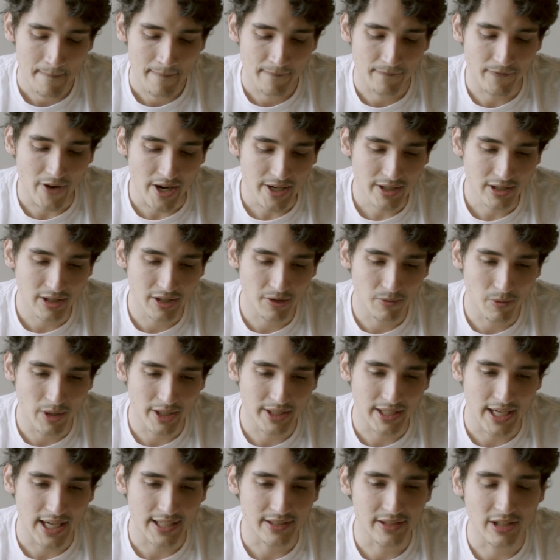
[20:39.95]
Finally, one
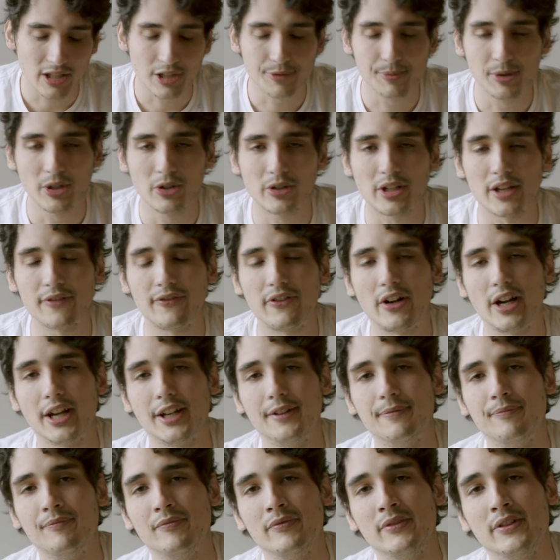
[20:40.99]
guy tells me, okay, fine.
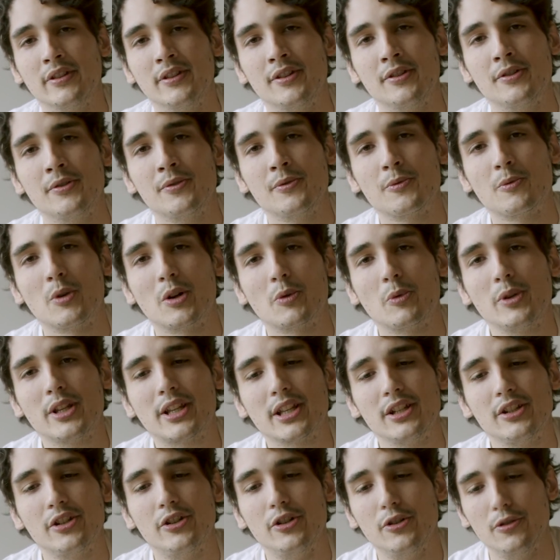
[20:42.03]
What we
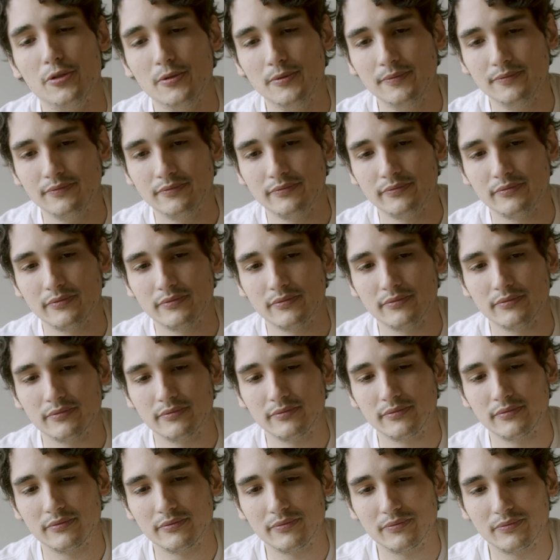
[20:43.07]
can do
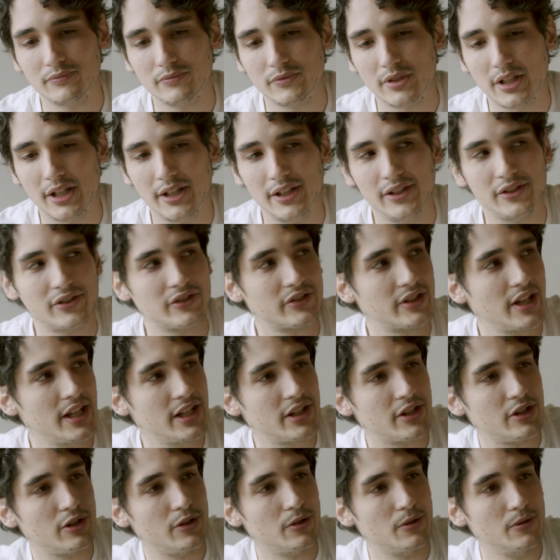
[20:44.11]
is
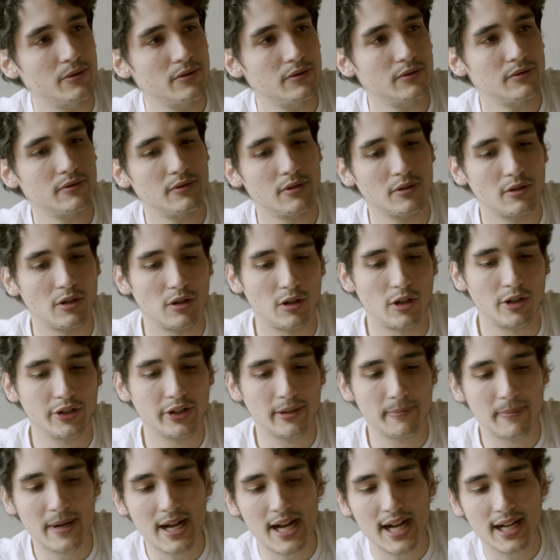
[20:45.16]
take you on
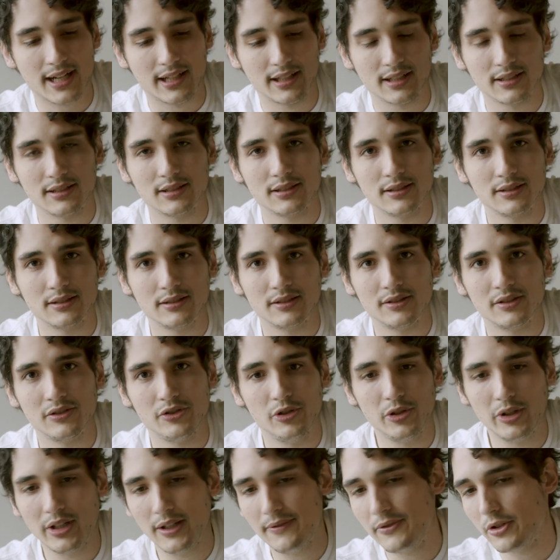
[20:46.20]
the back.
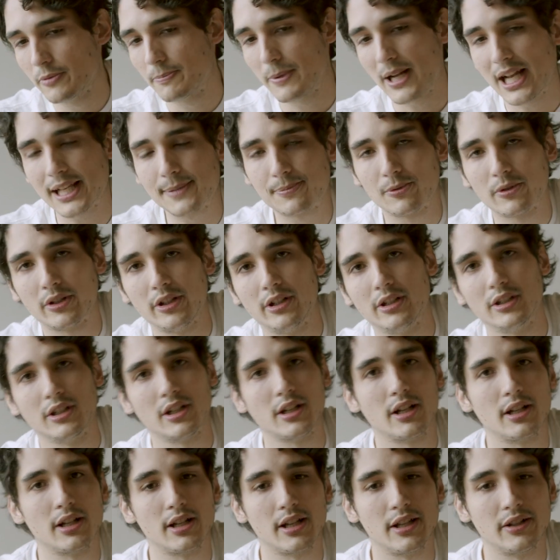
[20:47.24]
You leave your passport here,
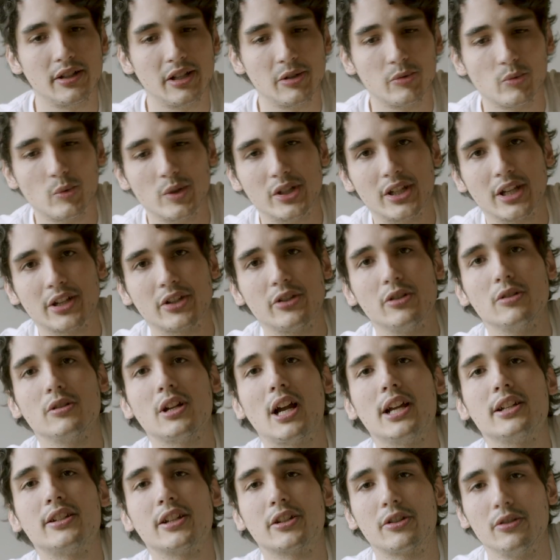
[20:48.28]
and then
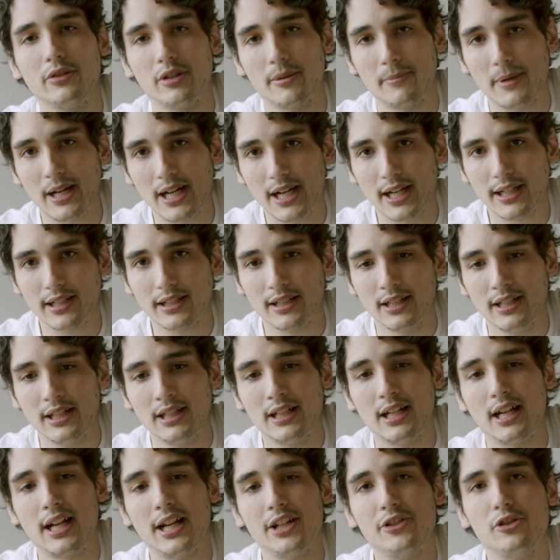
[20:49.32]
I take you in the back,
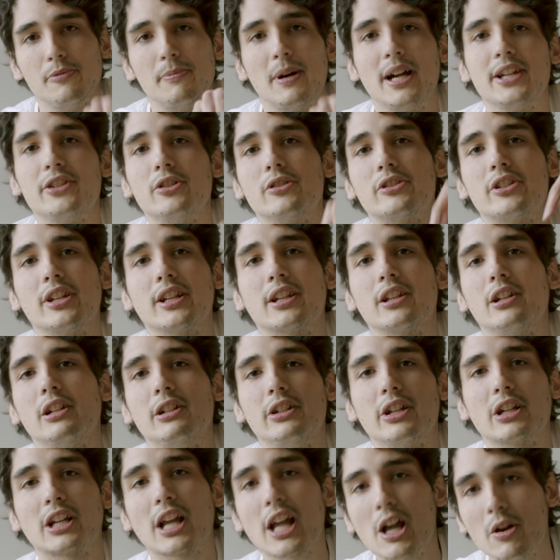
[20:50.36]
and you buy your ticket in
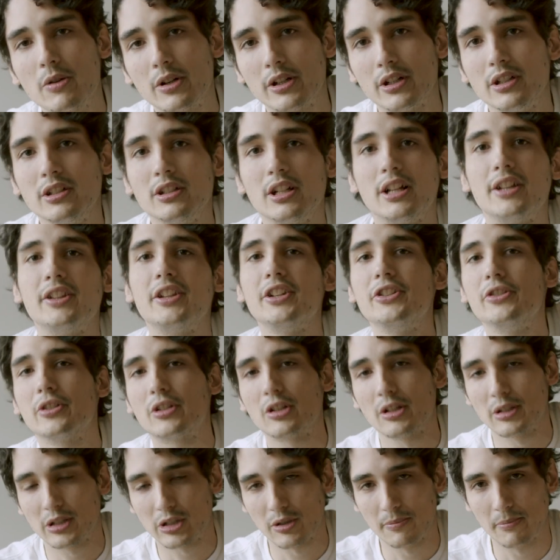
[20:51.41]
the counter, and then you
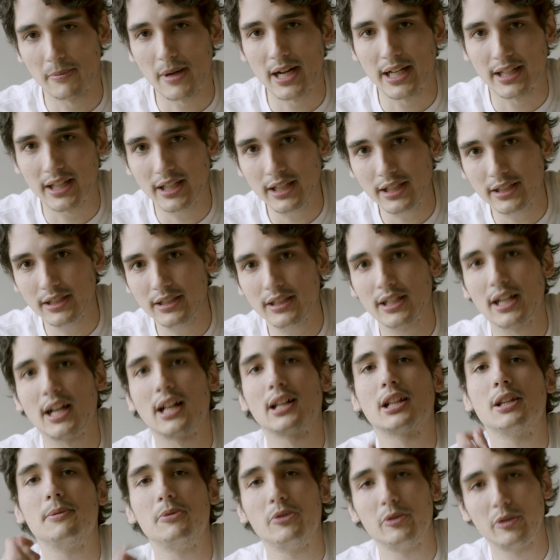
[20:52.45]
can come back in. I'll
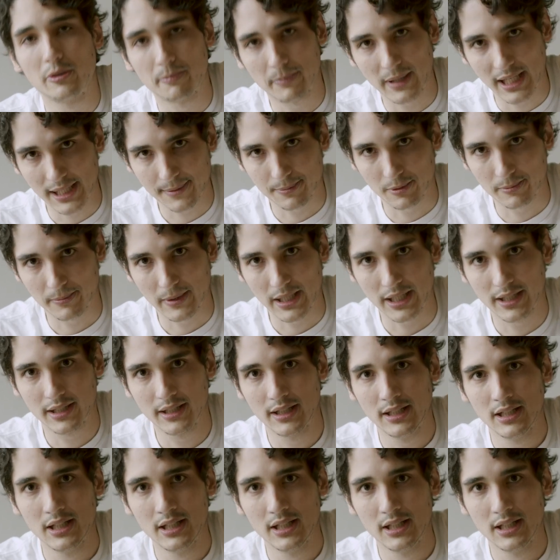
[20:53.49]
give you your passport back.